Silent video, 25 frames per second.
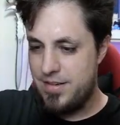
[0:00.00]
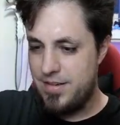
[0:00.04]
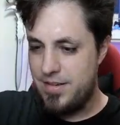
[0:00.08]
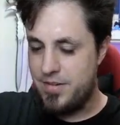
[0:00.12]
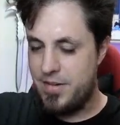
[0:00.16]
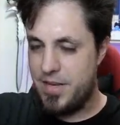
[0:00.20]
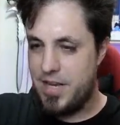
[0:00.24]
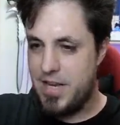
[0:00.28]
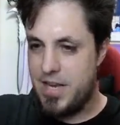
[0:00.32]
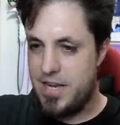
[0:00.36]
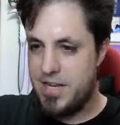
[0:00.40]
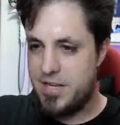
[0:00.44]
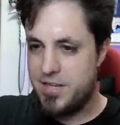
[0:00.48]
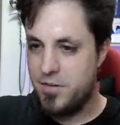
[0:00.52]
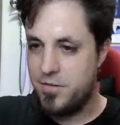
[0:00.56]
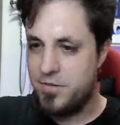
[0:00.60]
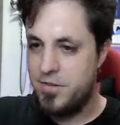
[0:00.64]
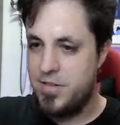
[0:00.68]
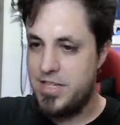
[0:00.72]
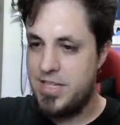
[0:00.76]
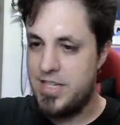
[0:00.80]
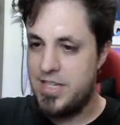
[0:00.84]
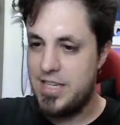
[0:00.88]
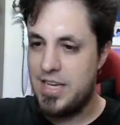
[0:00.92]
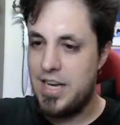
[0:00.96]
Okay, so
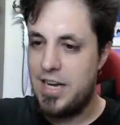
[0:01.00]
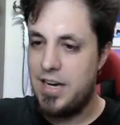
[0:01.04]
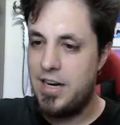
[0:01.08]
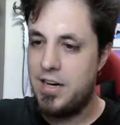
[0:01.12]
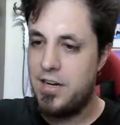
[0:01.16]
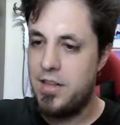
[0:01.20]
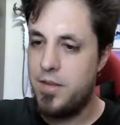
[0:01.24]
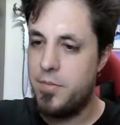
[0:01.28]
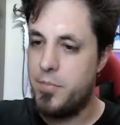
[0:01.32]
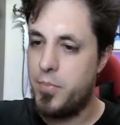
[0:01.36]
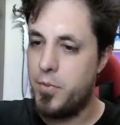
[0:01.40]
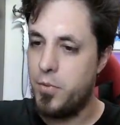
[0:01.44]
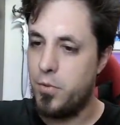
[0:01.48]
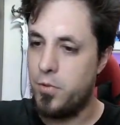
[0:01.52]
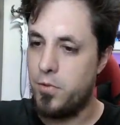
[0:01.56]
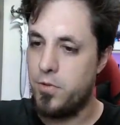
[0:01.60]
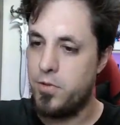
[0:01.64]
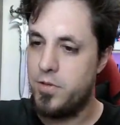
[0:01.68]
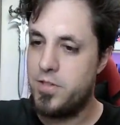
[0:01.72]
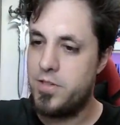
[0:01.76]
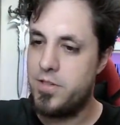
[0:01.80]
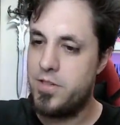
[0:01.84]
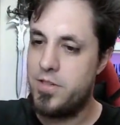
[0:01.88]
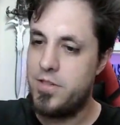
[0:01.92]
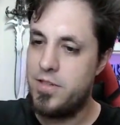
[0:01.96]
these are the
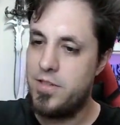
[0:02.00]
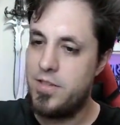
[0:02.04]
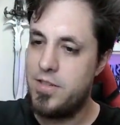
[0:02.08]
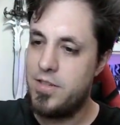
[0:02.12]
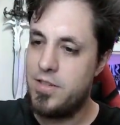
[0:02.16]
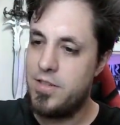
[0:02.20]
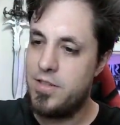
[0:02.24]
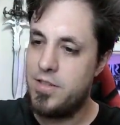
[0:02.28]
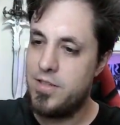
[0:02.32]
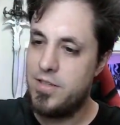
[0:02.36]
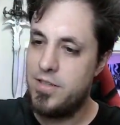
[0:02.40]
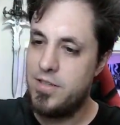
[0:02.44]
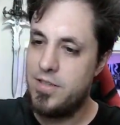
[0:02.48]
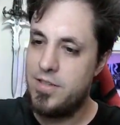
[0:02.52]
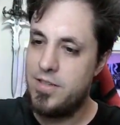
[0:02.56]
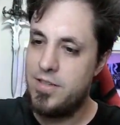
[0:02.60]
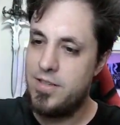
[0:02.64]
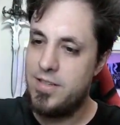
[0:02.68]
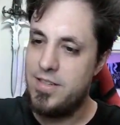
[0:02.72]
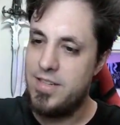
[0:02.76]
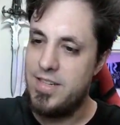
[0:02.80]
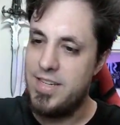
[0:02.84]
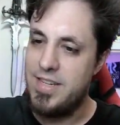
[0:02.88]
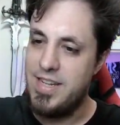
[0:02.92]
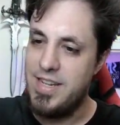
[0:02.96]
pools.
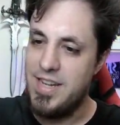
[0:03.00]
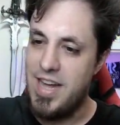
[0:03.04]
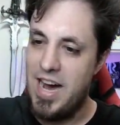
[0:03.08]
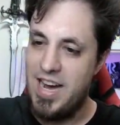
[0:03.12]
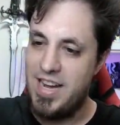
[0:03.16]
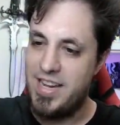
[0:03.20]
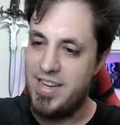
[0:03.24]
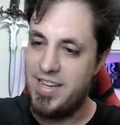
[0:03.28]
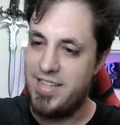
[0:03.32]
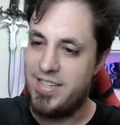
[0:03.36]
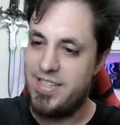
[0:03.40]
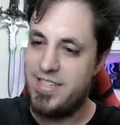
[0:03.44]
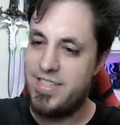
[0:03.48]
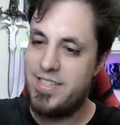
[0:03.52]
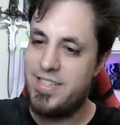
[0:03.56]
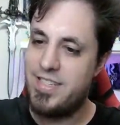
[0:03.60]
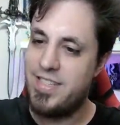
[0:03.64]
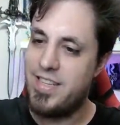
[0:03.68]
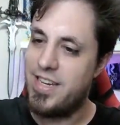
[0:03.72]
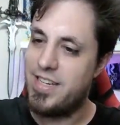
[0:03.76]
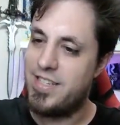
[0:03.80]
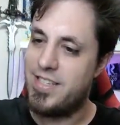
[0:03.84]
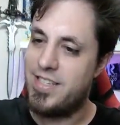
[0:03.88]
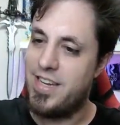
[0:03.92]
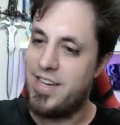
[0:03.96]
Nice,
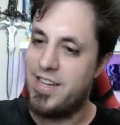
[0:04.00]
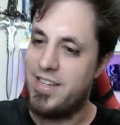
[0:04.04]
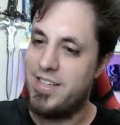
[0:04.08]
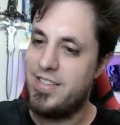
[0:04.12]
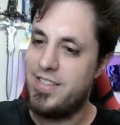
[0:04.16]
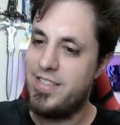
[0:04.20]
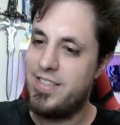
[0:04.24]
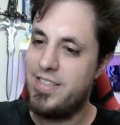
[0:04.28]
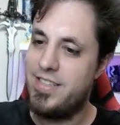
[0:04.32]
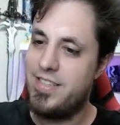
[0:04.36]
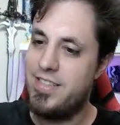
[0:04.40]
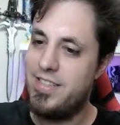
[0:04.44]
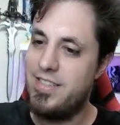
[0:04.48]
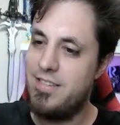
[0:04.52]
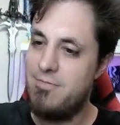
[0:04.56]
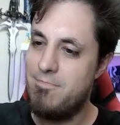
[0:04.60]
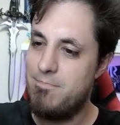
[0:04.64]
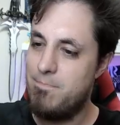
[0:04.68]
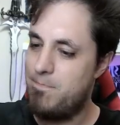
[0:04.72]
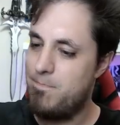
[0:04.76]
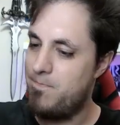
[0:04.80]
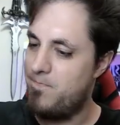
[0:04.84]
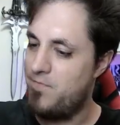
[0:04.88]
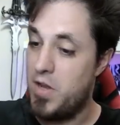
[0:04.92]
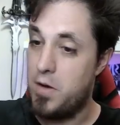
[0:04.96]
nice, nice.
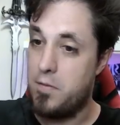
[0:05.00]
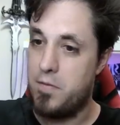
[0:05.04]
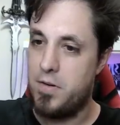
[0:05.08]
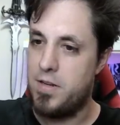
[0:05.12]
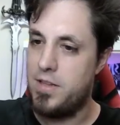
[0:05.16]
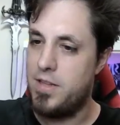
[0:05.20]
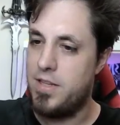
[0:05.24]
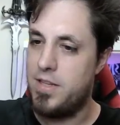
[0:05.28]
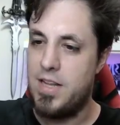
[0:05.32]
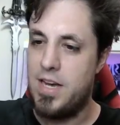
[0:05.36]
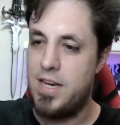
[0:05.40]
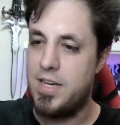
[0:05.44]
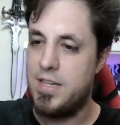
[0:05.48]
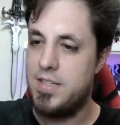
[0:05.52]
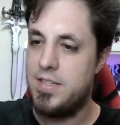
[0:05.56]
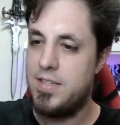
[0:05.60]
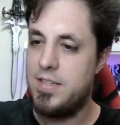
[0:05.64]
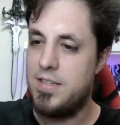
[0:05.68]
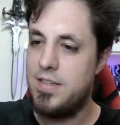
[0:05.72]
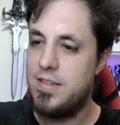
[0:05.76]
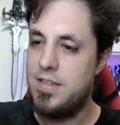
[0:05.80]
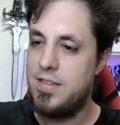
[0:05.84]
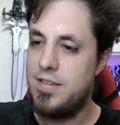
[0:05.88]
Definitely nice.